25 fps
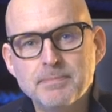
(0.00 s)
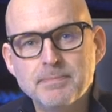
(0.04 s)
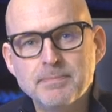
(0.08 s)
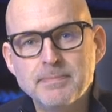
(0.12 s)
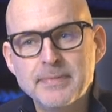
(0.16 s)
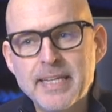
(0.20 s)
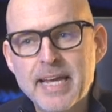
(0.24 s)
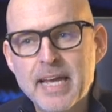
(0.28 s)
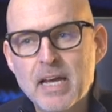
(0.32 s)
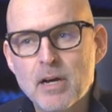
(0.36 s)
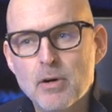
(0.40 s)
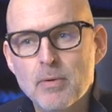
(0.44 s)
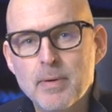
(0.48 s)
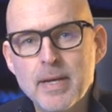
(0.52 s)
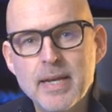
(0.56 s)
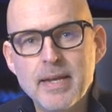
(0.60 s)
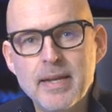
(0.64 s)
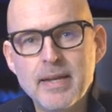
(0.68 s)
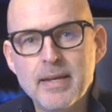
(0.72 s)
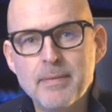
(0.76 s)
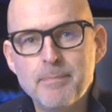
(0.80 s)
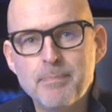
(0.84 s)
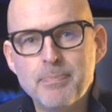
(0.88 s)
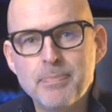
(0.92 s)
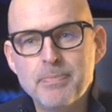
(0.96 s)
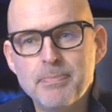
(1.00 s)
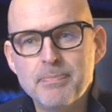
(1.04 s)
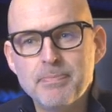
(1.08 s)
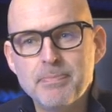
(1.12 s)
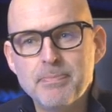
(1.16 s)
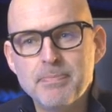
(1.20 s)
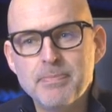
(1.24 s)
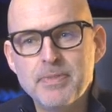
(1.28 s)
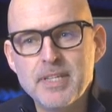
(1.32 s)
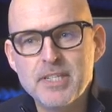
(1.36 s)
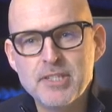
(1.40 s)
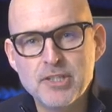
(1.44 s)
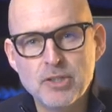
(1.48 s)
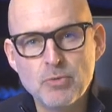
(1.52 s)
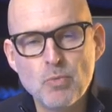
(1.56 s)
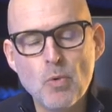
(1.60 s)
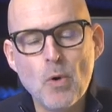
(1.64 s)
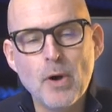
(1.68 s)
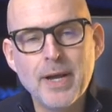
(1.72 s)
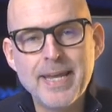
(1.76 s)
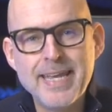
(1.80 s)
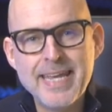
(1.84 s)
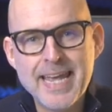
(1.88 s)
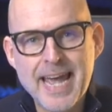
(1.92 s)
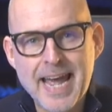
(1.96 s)
Now, this is
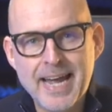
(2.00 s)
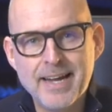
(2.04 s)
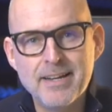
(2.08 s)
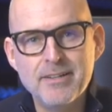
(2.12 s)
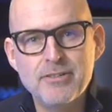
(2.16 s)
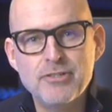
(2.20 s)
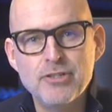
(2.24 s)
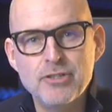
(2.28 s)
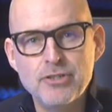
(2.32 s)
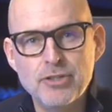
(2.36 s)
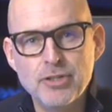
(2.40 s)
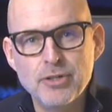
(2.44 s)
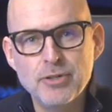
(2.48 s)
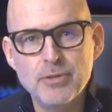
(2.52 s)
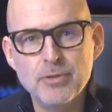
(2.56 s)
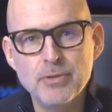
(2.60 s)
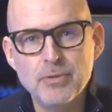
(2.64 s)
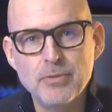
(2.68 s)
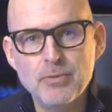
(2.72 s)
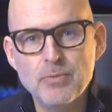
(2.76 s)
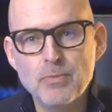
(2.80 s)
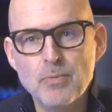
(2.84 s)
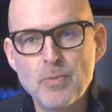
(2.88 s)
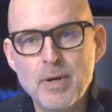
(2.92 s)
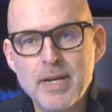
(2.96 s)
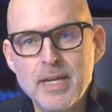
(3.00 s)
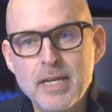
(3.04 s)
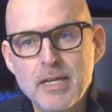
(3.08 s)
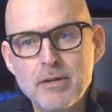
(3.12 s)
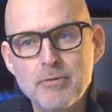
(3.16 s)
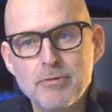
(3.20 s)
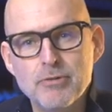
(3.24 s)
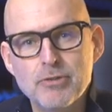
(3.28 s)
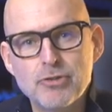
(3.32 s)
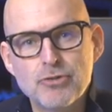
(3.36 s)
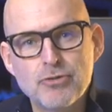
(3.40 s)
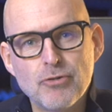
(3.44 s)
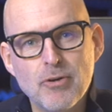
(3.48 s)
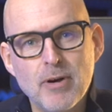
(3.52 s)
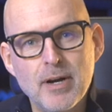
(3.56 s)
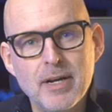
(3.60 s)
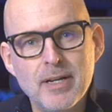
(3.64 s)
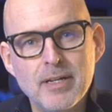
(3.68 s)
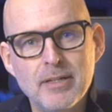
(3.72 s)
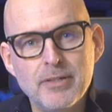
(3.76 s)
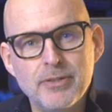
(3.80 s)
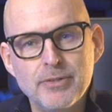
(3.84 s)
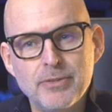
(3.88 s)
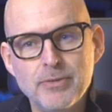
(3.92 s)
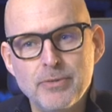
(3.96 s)
what he had to do when he was trying
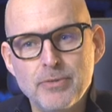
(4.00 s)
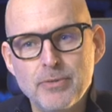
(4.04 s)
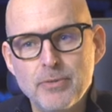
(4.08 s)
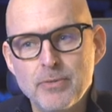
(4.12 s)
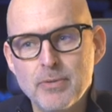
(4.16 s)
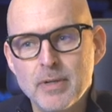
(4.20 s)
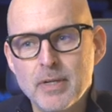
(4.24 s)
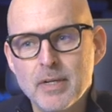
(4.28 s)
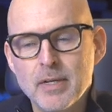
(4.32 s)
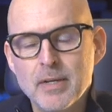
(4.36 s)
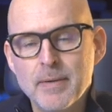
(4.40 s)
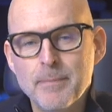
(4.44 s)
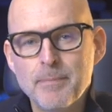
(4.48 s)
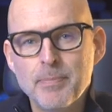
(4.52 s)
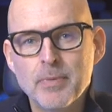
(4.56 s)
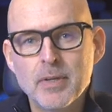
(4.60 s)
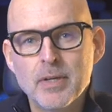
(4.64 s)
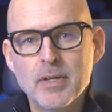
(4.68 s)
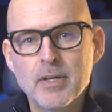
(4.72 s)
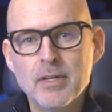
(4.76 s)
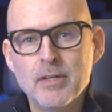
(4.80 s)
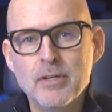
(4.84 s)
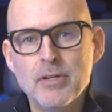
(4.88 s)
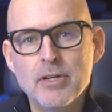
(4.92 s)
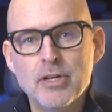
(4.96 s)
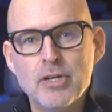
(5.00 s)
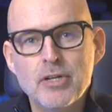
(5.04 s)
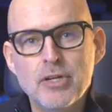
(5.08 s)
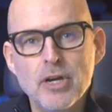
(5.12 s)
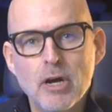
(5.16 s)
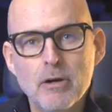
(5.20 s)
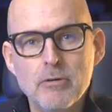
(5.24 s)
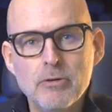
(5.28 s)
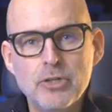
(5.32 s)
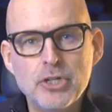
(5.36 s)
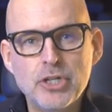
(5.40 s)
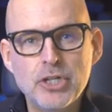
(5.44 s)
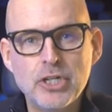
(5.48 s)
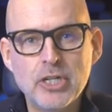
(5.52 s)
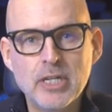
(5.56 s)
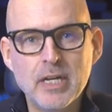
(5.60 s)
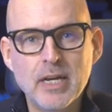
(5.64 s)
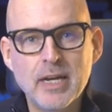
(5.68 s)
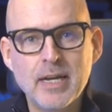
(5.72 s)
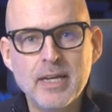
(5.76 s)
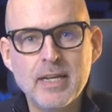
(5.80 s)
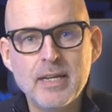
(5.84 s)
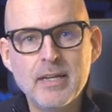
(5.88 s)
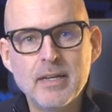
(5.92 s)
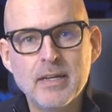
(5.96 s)
to
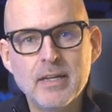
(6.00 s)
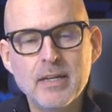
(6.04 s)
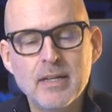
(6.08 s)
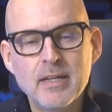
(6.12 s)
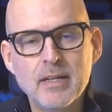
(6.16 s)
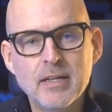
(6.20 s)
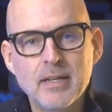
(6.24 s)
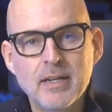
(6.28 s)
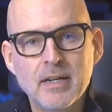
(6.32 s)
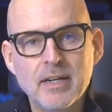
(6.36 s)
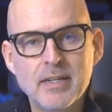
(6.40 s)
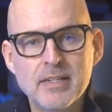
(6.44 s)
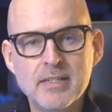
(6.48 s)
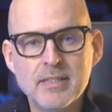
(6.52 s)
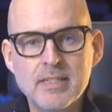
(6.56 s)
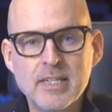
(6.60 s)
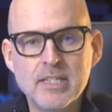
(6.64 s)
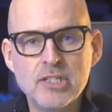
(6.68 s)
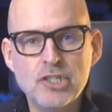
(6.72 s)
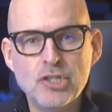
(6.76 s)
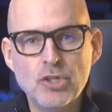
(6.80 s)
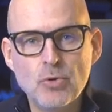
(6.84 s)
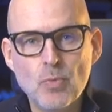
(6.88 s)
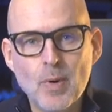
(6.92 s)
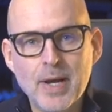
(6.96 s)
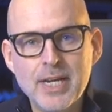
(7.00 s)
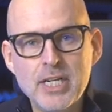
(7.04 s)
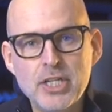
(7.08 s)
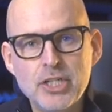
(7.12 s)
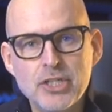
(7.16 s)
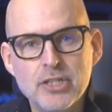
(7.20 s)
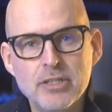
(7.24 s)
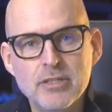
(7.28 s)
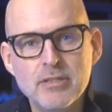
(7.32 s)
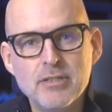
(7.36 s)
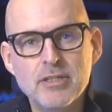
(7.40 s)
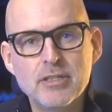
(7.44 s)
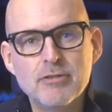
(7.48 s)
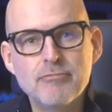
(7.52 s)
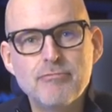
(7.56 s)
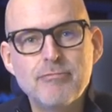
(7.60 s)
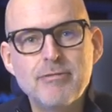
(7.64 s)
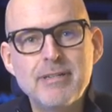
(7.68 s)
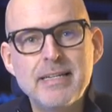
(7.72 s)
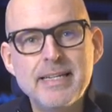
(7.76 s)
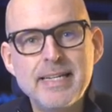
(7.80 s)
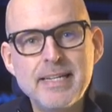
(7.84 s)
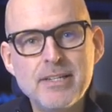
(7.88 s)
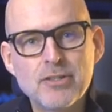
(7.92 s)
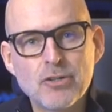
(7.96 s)
negotiate a situation to
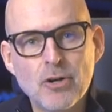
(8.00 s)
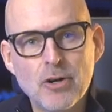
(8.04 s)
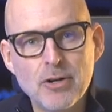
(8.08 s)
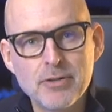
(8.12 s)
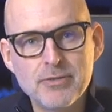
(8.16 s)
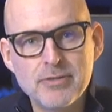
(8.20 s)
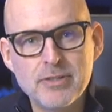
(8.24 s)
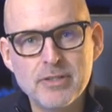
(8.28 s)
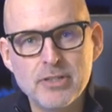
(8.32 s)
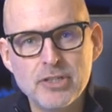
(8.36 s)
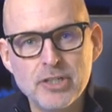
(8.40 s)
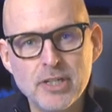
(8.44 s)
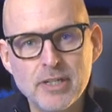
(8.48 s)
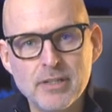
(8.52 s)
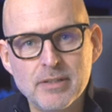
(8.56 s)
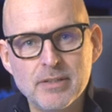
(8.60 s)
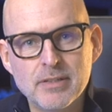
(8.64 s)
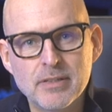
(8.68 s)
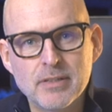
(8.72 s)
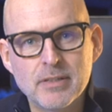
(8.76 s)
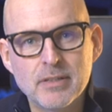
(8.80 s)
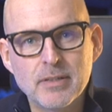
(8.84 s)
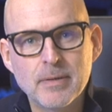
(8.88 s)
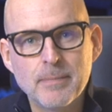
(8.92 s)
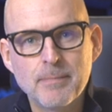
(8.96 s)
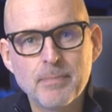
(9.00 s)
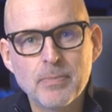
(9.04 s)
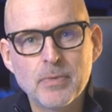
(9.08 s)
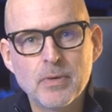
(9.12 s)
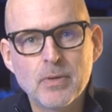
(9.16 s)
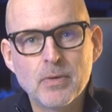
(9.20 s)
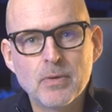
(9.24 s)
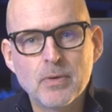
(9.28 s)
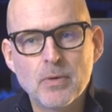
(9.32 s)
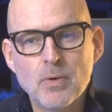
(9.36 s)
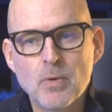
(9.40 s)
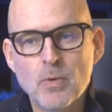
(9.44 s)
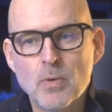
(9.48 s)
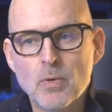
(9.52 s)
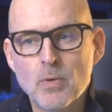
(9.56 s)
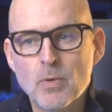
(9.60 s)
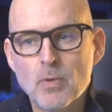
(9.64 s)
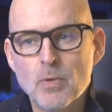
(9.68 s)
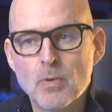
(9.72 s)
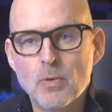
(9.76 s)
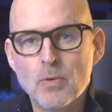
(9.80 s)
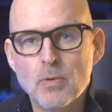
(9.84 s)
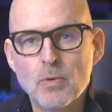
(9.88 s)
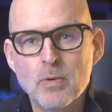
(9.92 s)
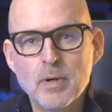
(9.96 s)
release hostages,
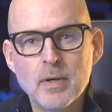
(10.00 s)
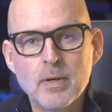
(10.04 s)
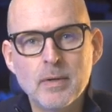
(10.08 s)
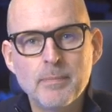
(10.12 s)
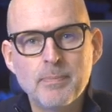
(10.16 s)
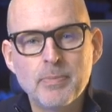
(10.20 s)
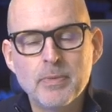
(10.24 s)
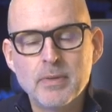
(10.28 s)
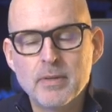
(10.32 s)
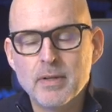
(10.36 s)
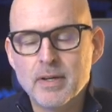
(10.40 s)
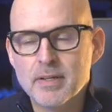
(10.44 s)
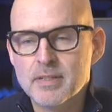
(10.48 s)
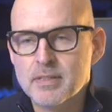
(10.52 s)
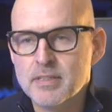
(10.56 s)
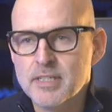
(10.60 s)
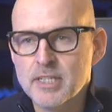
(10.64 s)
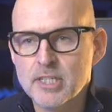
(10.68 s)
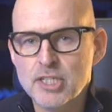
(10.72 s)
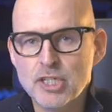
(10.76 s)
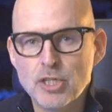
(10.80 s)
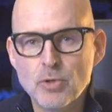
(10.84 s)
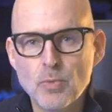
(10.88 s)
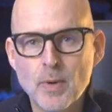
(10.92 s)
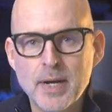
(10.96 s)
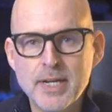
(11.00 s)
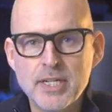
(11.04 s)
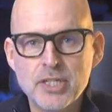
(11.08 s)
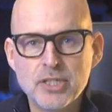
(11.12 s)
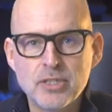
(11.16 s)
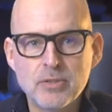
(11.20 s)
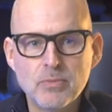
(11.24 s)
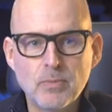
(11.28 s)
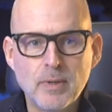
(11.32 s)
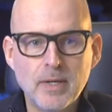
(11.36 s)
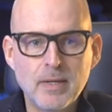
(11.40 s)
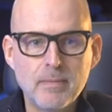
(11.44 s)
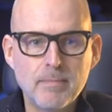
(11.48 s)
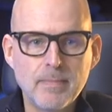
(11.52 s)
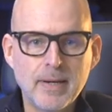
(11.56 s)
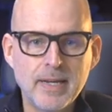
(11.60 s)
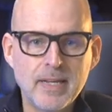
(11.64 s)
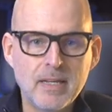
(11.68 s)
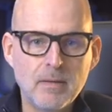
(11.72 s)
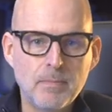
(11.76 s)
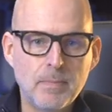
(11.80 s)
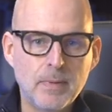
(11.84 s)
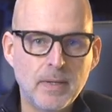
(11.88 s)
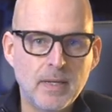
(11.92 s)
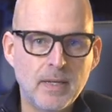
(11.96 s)
or a situation where
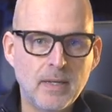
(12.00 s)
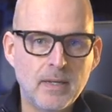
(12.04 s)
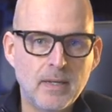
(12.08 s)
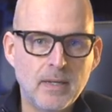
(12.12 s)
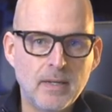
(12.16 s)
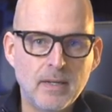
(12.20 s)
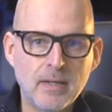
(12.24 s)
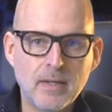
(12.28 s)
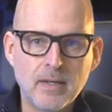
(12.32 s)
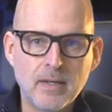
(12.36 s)
maybe